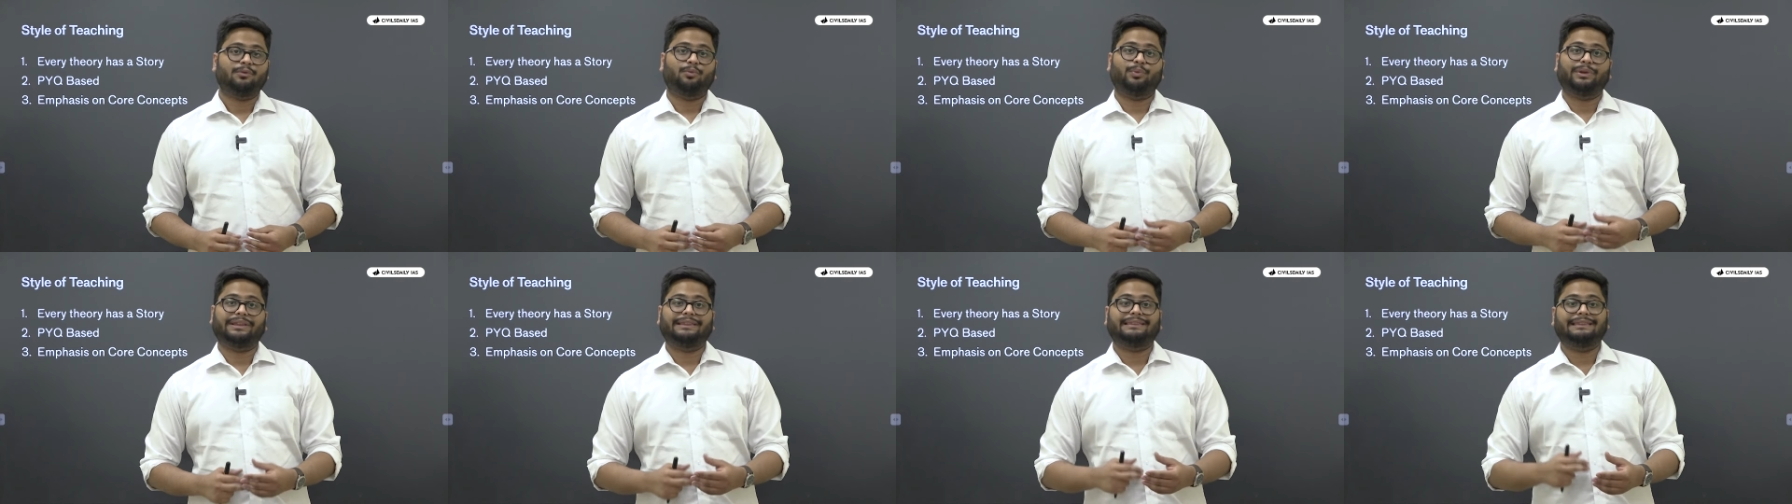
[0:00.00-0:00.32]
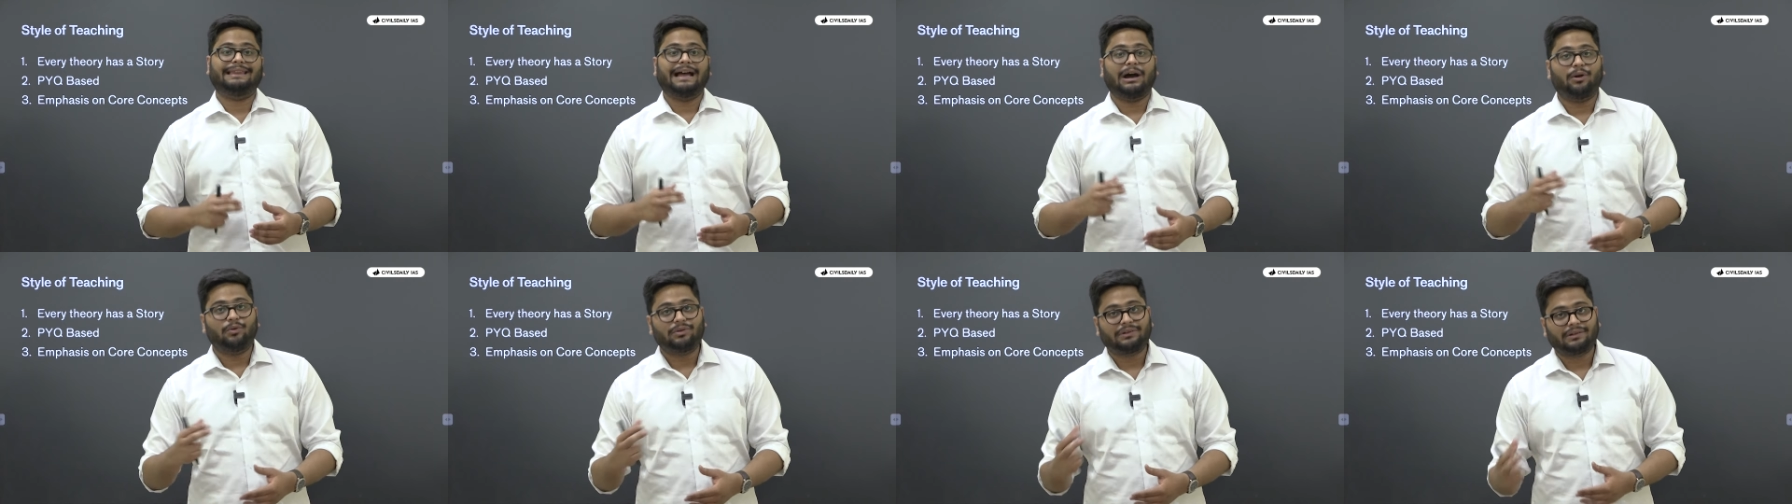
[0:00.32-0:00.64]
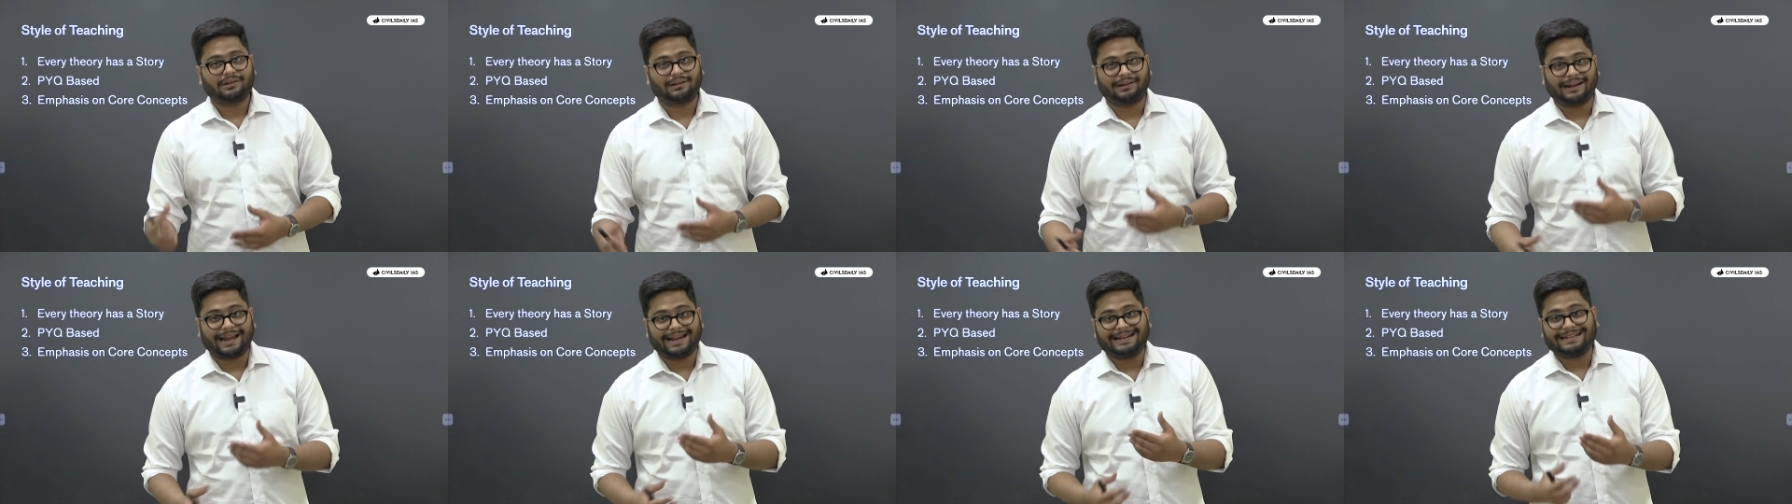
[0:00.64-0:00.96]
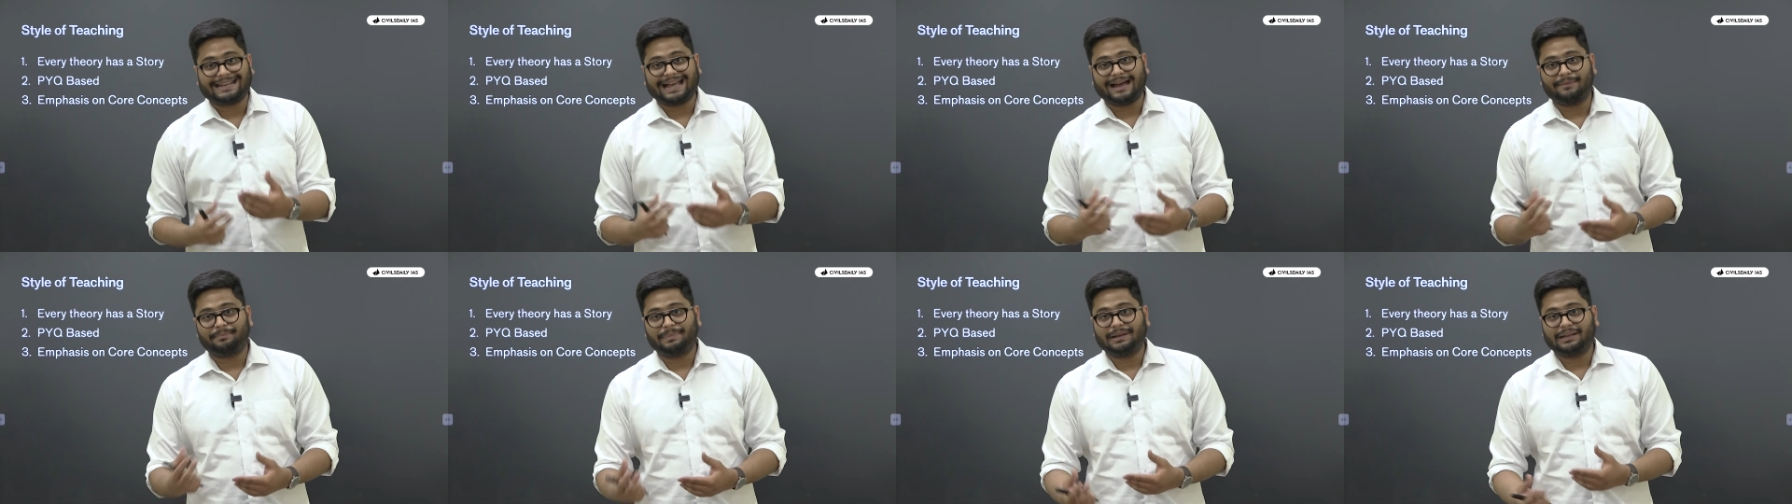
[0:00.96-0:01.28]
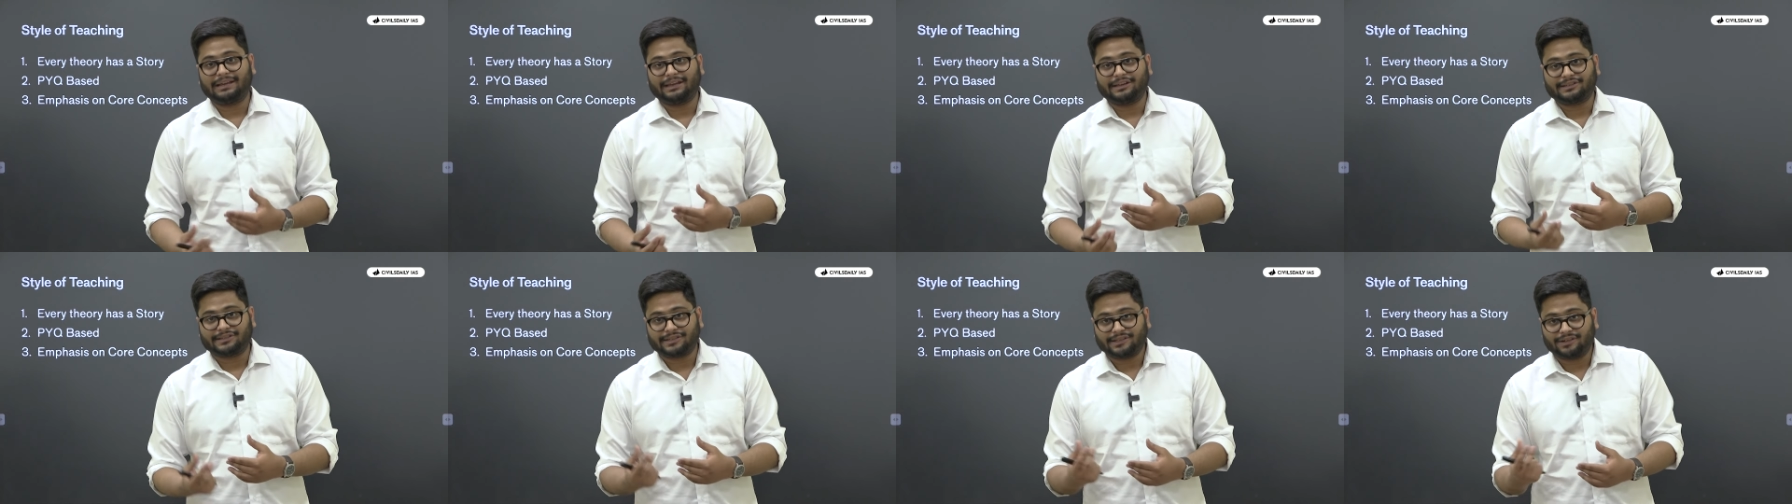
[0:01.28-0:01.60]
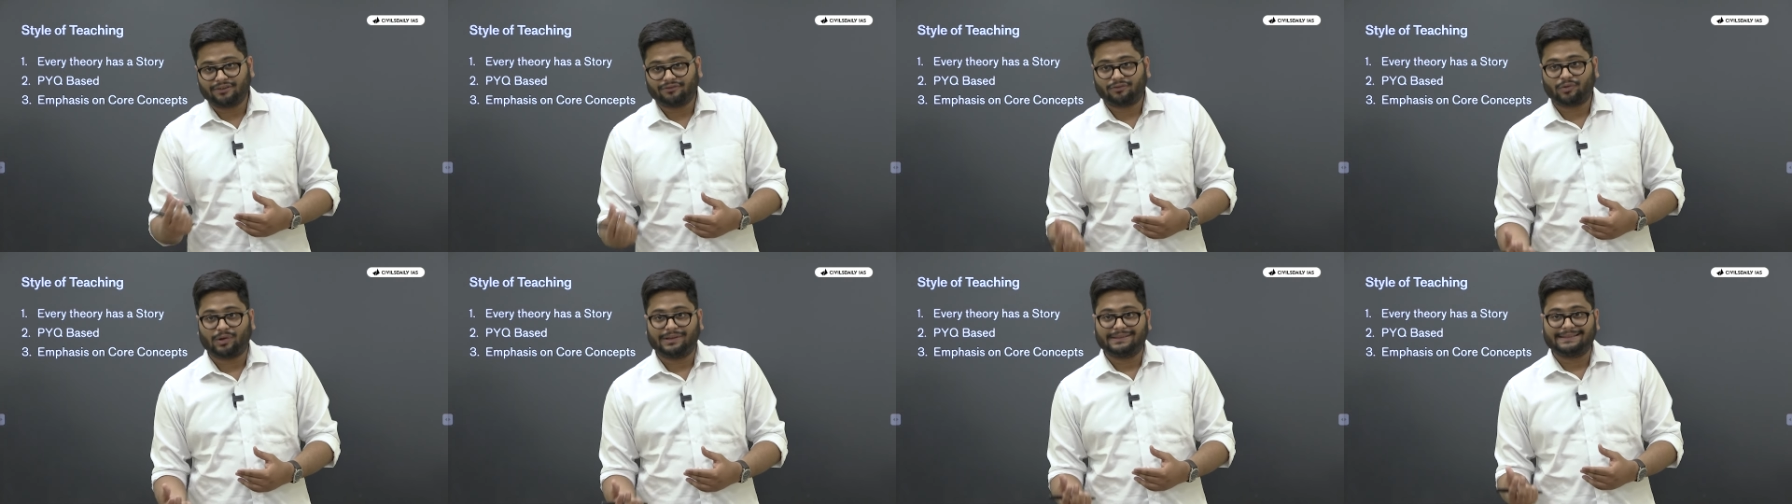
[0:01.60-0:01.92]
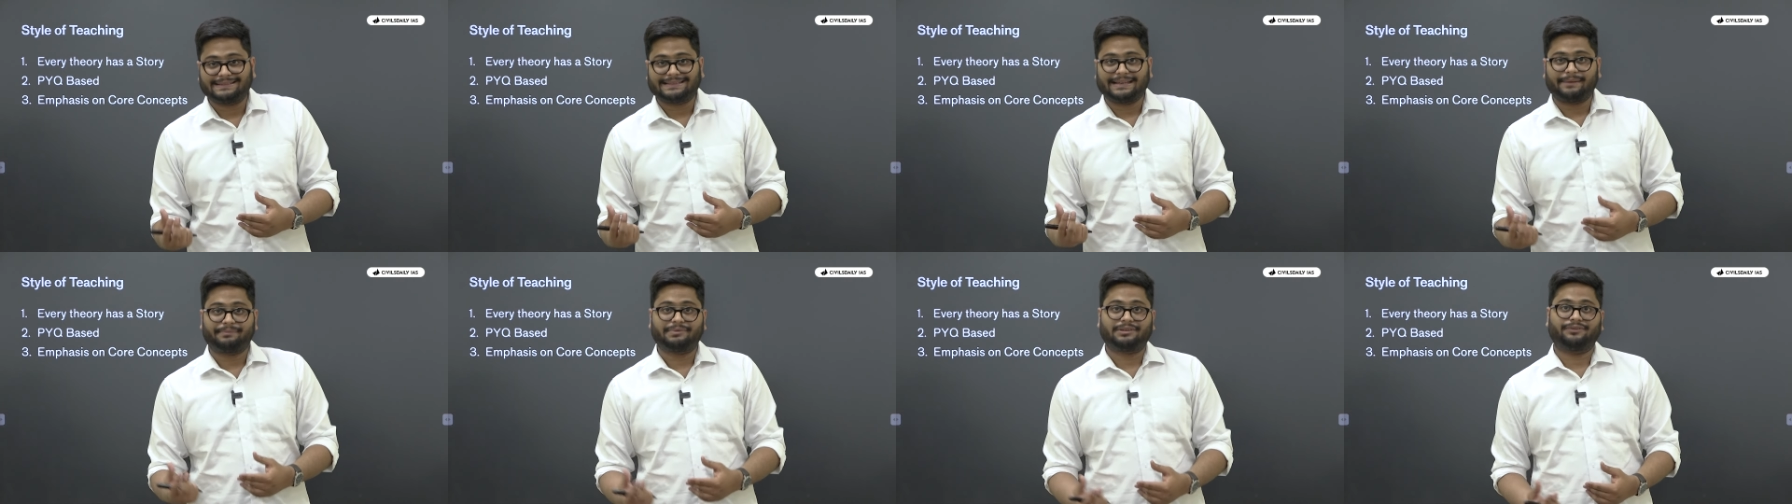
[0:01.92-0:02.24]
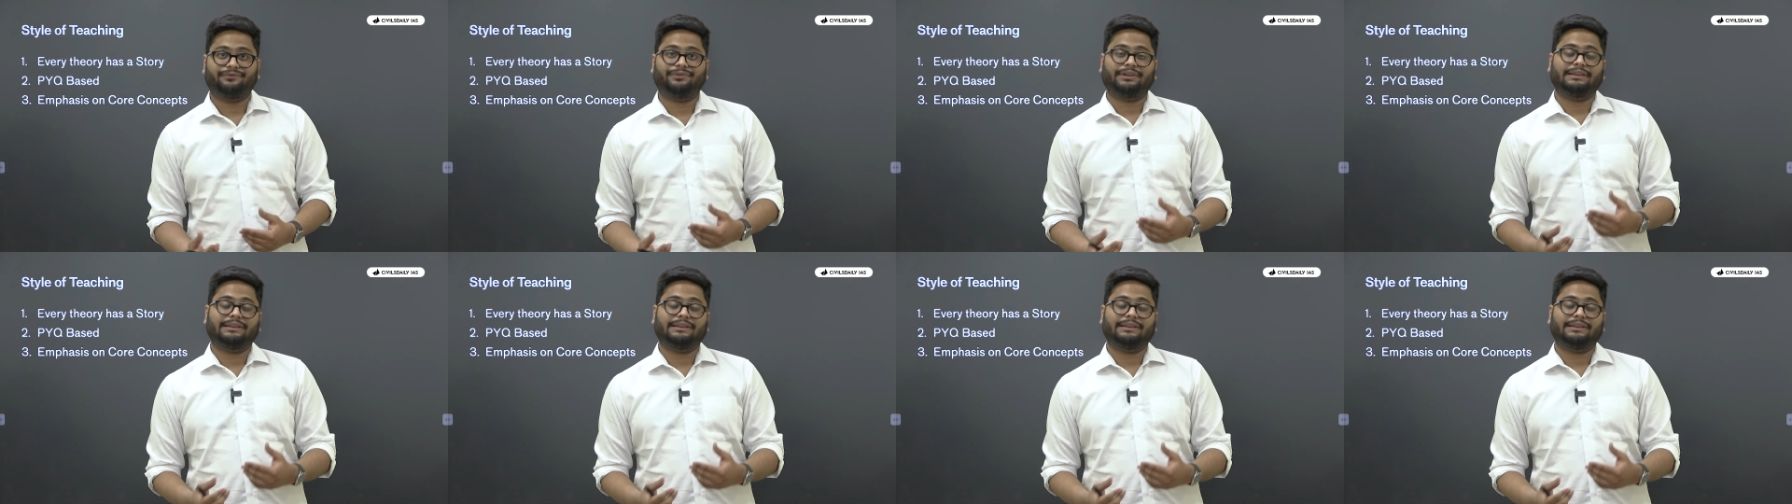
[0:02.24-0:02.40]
without right application of concepts,